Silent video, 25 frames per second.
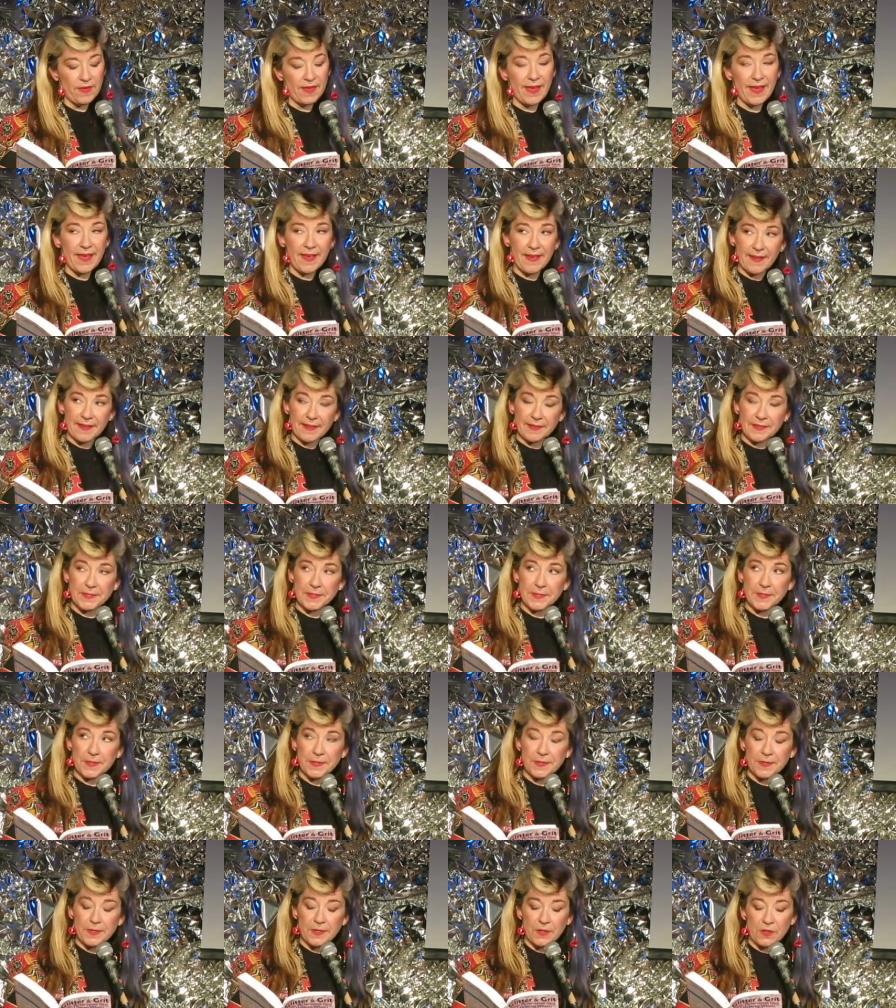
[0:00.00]
And
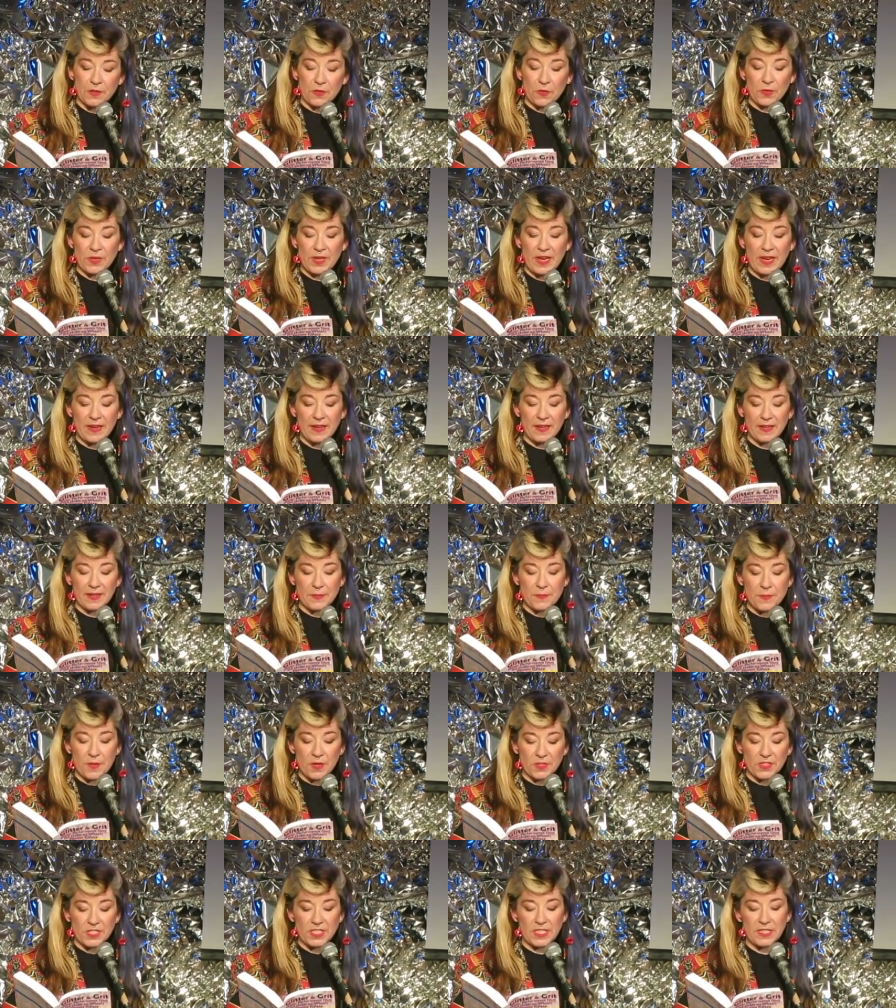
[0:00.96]
creating a
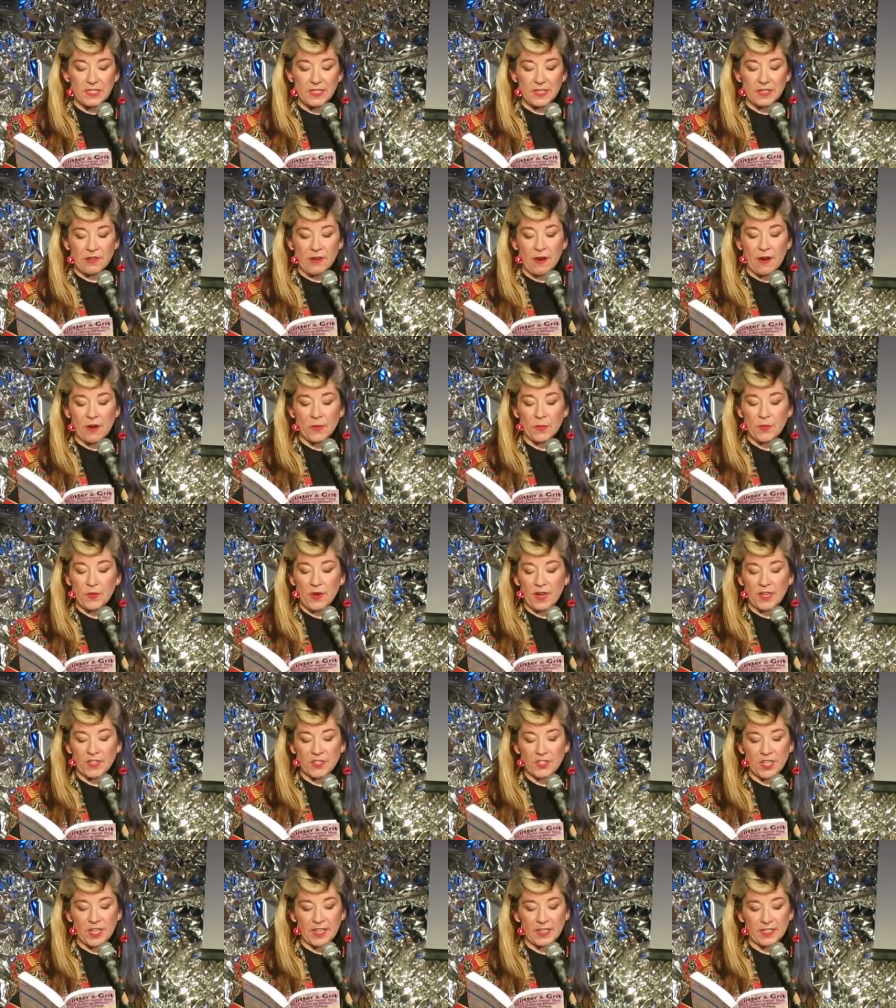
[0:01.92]
multi-year art
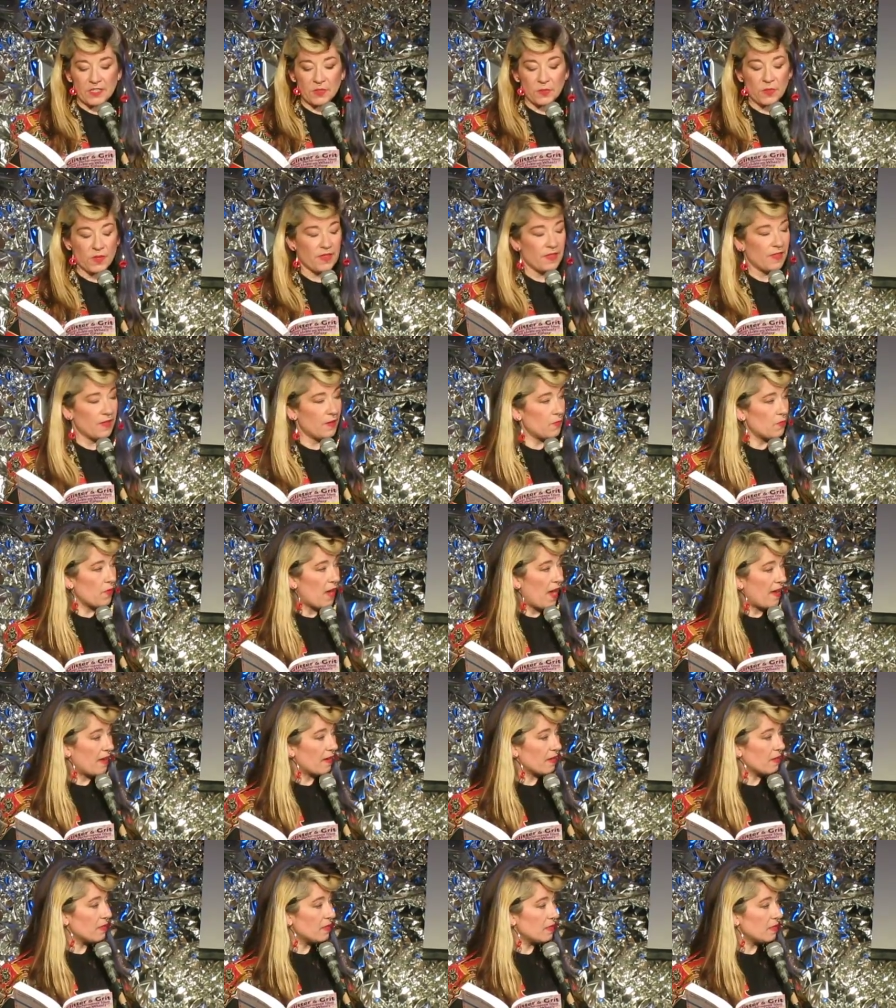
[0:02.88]
project within
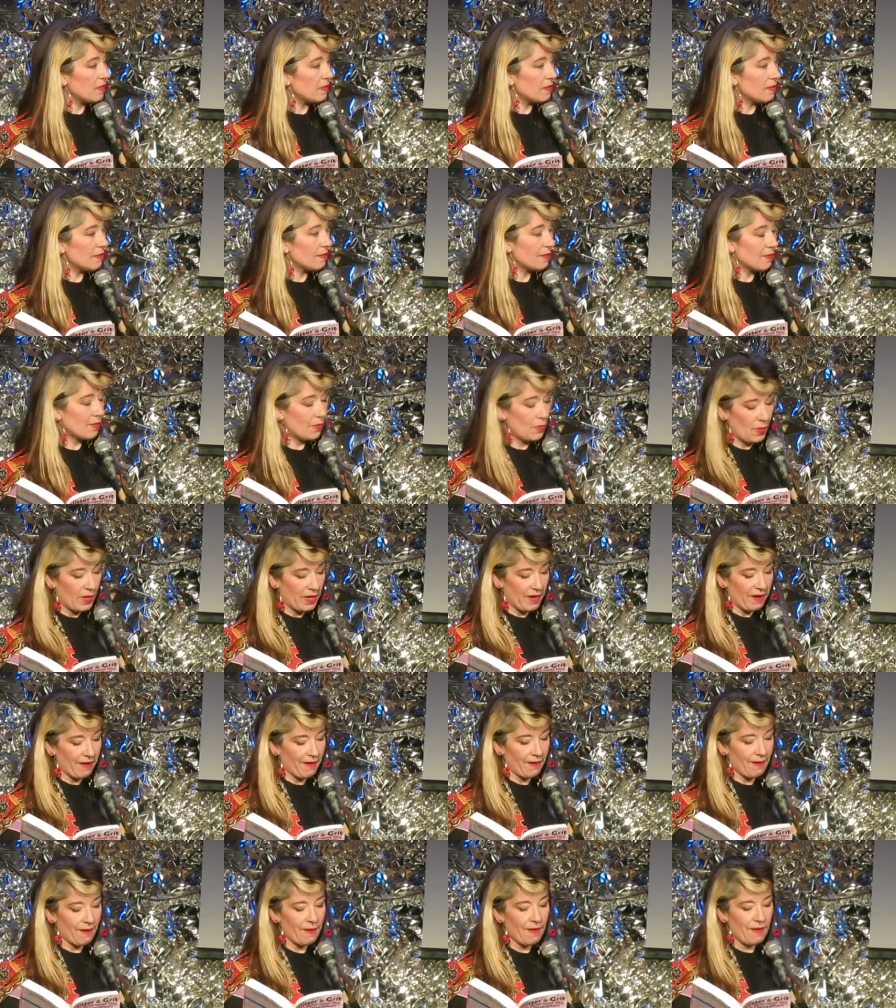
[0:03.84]
radical,
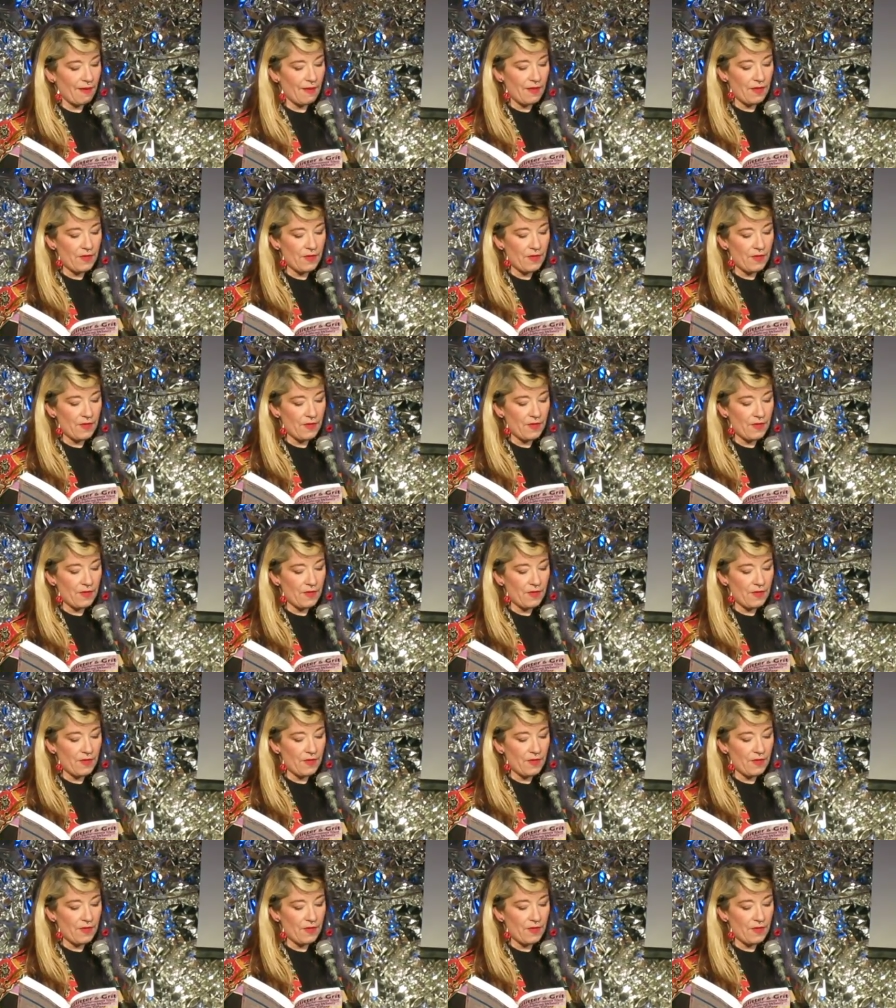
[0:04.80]
queer,